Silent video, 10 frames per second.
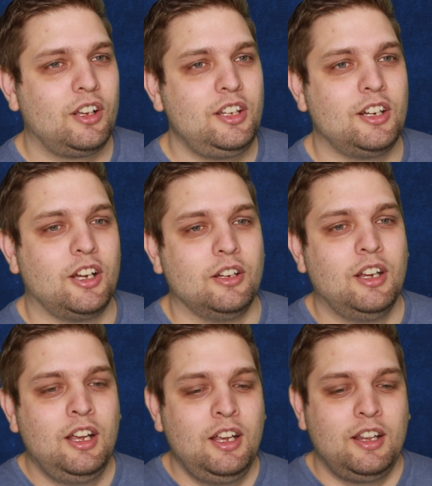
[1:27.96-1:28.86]
you know,
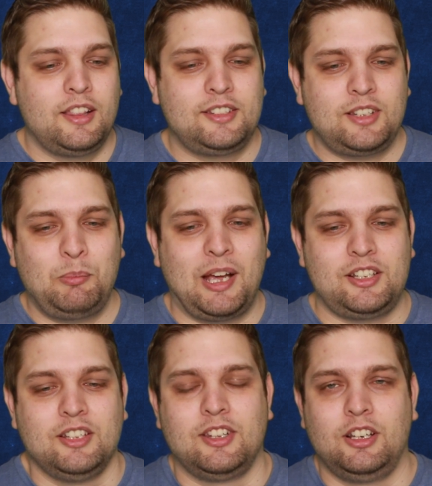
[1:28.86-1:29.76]
there's some
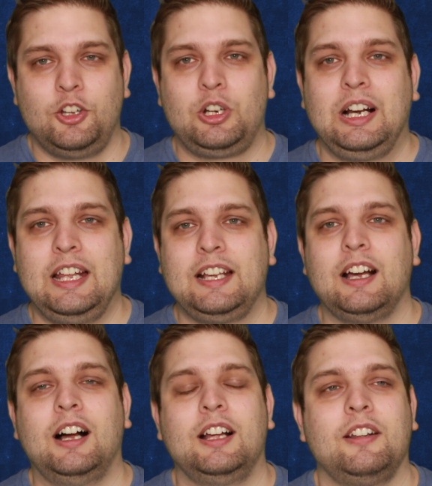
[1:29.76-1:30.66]
matches that look
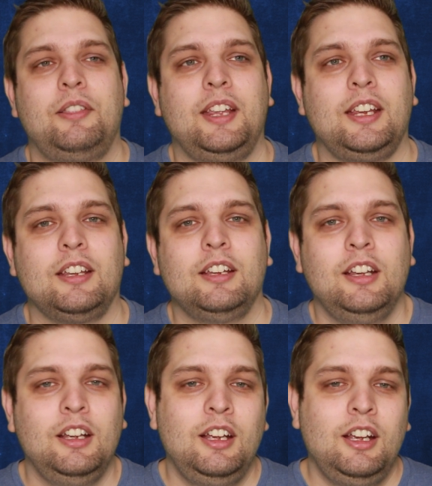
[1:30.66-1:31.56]
clear-cut, and I think,
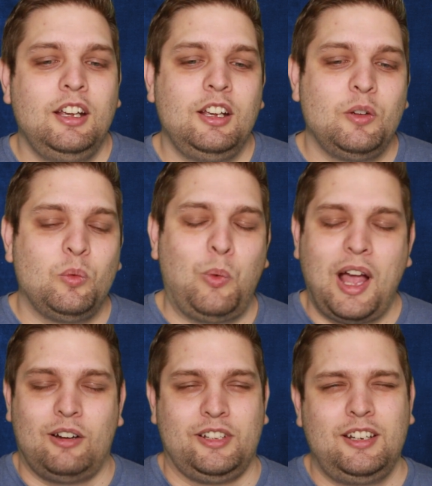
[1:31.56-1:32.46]

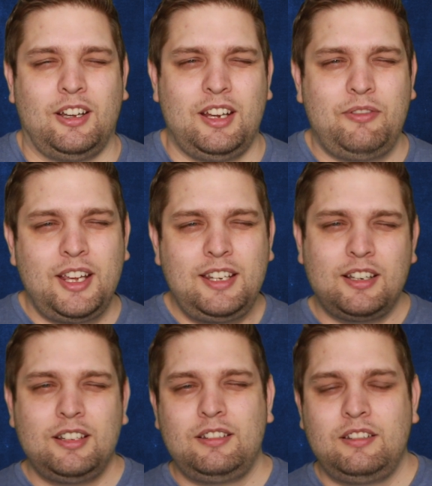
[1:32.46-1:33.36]
wow, you know, if they
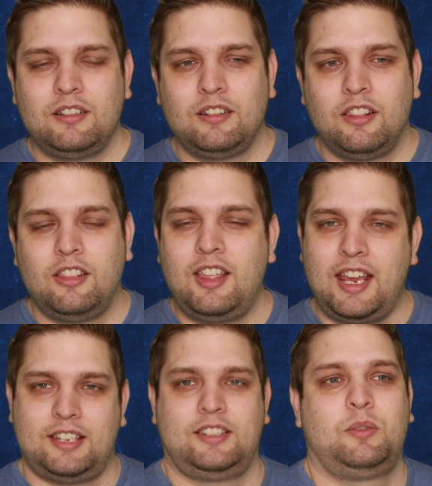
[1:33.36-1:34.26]
done
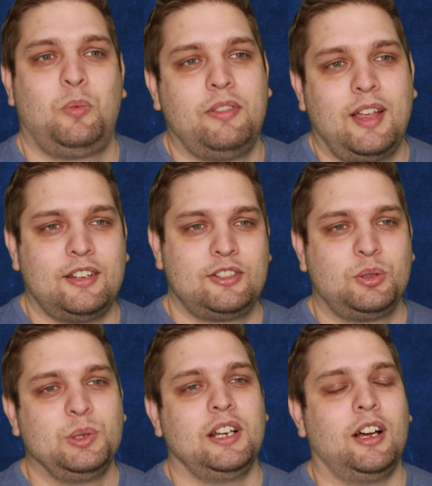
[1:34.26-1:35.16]
this with that
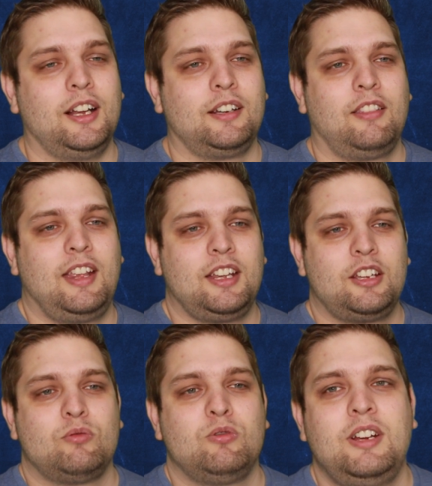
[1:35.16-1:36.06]
storyline, then it
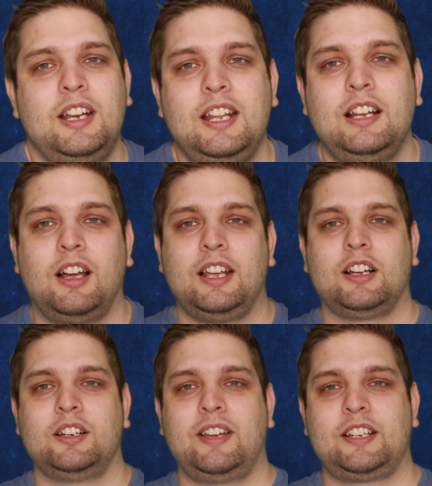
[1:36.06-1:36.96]
could really, like,
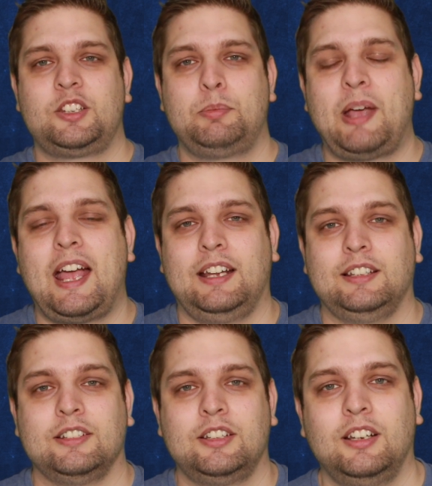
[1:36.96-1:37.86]
kind of
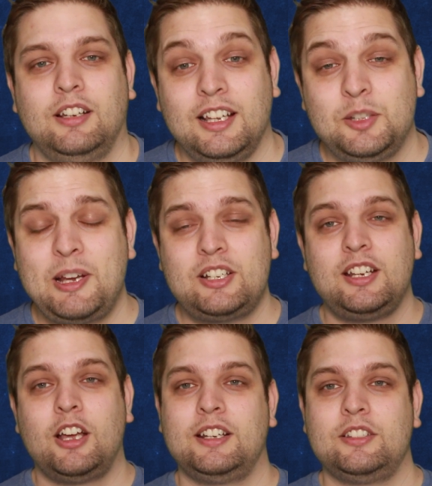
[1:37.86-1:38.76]
expand, especially
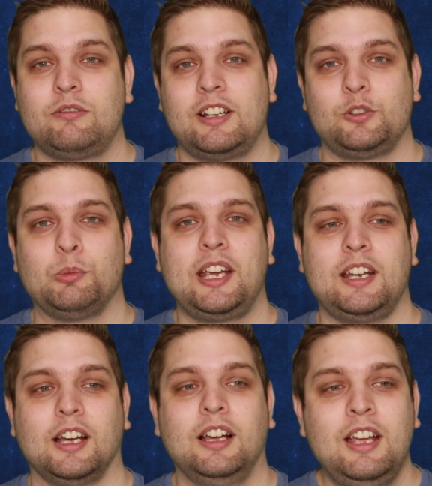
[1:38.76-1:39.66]
going into
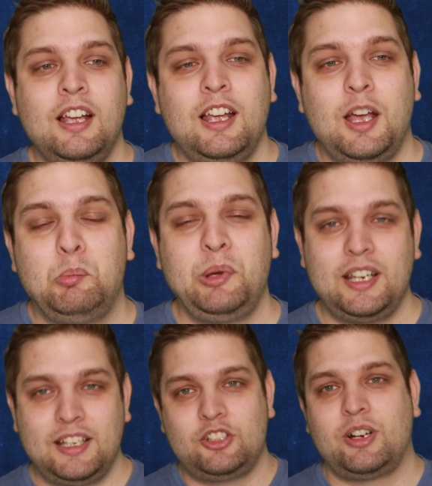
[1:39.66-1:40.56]
WrestleMania, and be
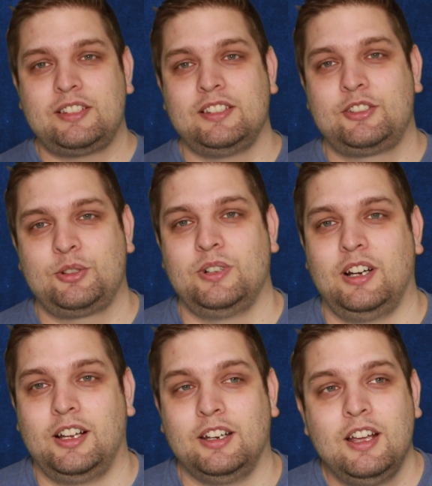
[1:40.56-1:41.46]
an interesting
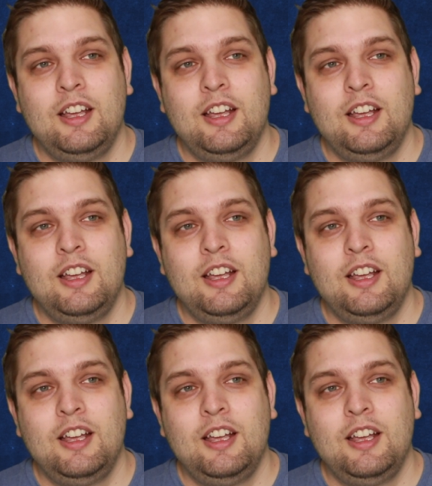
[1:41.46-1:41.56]
storyline.